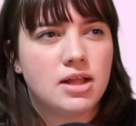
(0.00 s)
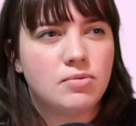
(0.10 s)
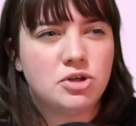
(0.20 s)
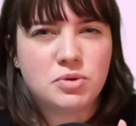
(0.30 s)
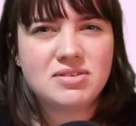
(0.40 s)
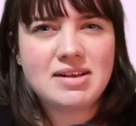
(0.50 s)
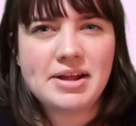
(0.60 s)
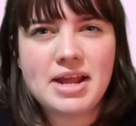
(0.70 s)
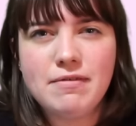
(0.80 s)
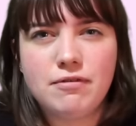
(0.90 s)
wasn't
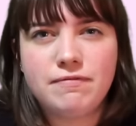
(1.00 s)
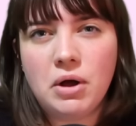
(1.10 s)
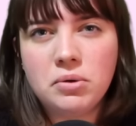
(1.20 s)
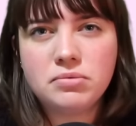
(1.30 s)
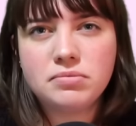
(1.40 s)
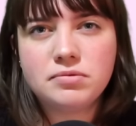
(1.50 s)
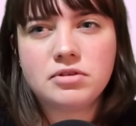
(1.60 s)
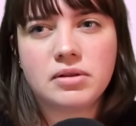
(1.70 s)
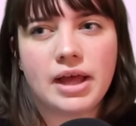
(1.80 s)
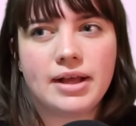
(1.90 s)
allowed to have a phone.
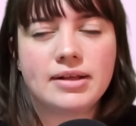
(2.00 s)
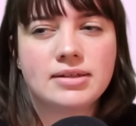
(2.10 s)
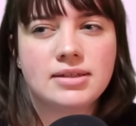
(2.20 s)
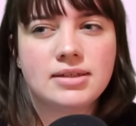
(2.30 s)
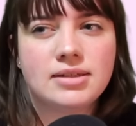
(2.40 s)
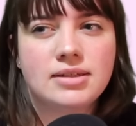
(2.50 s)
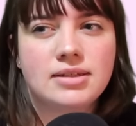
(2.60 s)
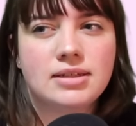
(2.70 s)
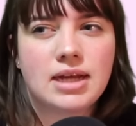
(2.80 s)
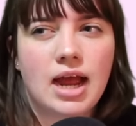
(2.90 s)
So like,
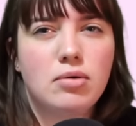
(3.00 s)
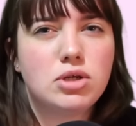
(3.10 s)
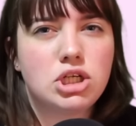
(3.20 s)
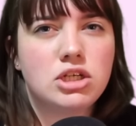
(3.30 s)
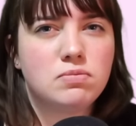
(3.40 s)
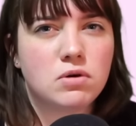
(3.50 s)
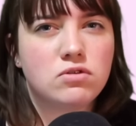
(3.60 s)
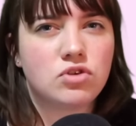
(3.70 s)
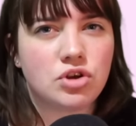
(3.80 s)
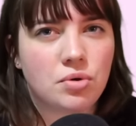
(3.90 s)
how was she
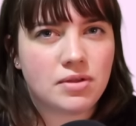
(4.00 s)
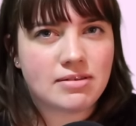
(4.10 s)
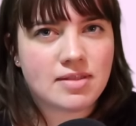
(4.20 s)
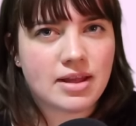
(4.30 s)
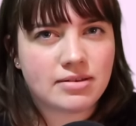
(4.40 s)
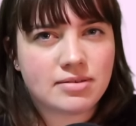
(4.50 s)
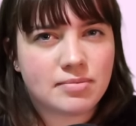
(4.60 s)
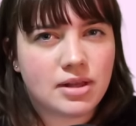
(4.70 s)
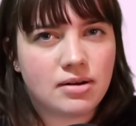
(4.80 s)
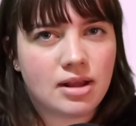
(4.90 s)
supposed to know these things?
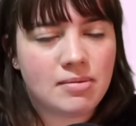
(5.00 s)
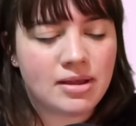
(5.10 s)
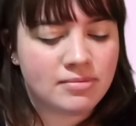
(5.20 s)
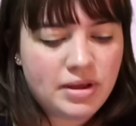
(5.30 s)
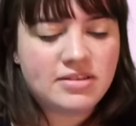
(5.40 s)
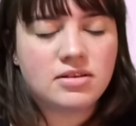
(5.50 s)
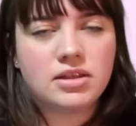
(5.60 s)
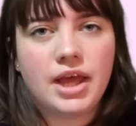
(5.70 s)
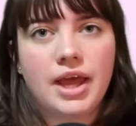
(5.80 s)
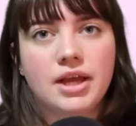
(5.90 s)
You know what I mean?
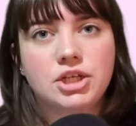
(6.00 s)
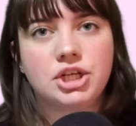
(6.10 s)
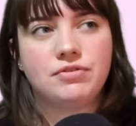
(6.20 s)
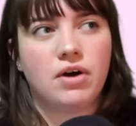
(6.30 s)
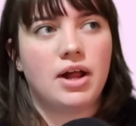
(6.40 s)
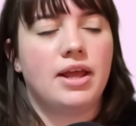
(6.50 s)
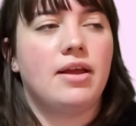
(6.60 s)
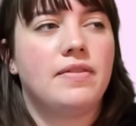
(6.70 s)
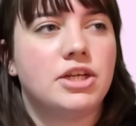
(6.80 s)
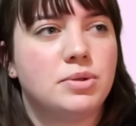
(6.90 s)
Basically she fought it.
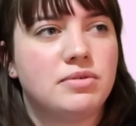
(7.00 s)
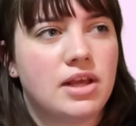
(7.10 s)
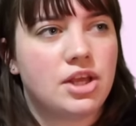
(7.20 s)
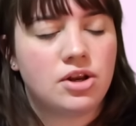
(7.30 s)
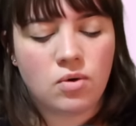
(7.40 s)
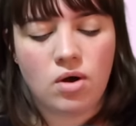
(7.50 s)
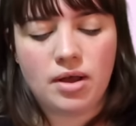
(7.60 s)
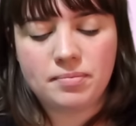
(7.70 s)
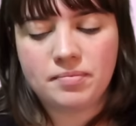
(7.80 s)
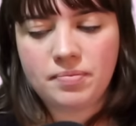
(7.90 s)
And then she was like, you know
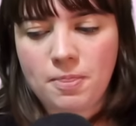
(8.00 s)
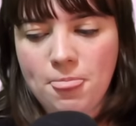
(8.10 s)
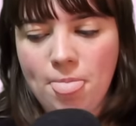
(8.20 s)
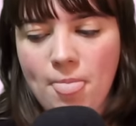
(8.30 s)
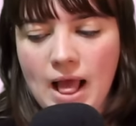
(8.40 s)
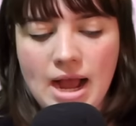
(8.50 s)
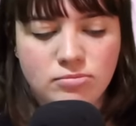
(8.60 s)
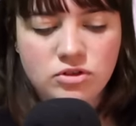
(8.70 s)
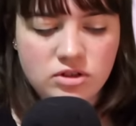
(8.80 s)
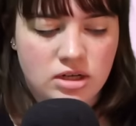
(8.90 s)
what?
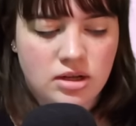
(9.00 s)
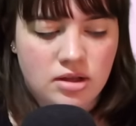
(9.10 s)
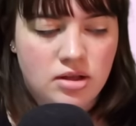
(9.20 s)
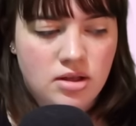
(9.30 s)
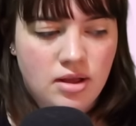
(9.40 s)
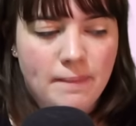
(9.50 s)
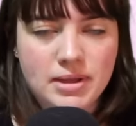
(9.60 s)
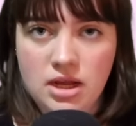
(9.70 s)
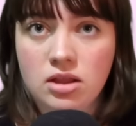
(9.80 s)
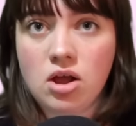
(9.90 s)
I'm just gonna
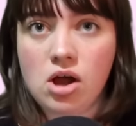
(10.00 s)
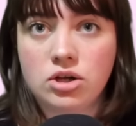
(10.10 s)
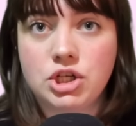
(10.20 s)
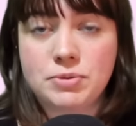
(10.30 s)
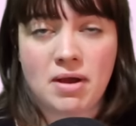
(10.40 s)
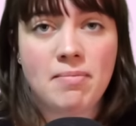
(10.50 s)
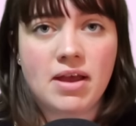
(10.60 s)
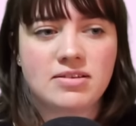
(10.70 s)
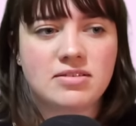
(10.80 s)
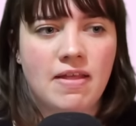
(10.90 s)
play along, do my
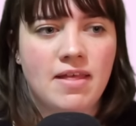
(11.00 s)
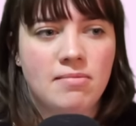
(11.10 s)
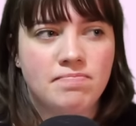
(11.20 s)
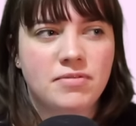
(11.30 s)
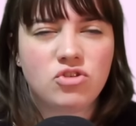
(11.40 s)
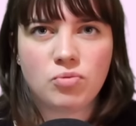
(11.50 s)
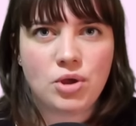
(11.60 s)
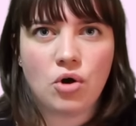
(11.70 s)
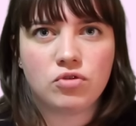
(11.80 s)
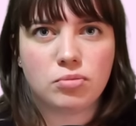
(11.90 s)
best. And then this will be
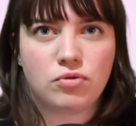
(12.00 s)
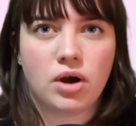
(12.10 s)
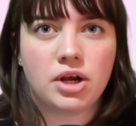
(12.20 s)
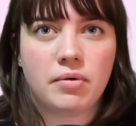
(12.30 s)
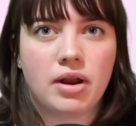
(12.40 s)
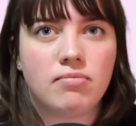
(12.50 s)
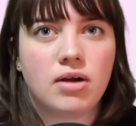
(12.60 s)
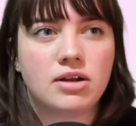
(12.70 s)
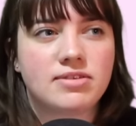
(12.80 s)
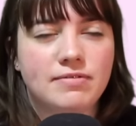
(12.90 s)
over before I know it.
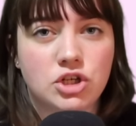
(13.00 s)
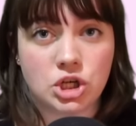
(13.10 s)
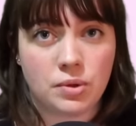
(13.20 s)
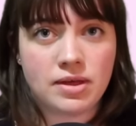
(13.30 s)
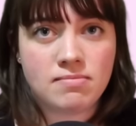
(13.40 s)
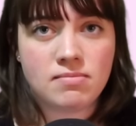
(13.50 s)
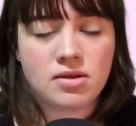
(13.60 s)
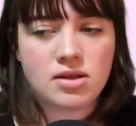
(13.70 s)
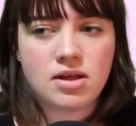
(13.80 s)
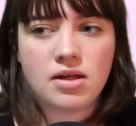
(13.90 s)
I just have to show them
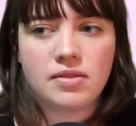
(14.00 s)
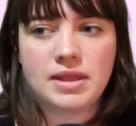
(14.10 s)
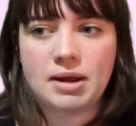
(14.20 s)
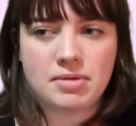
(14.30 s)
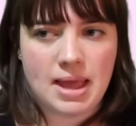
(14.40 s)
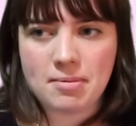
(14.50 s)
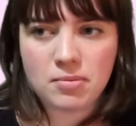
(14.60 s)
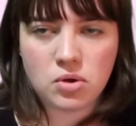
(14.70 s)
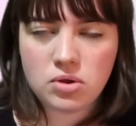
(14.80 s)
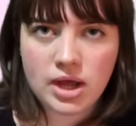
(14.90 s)
that I'm capable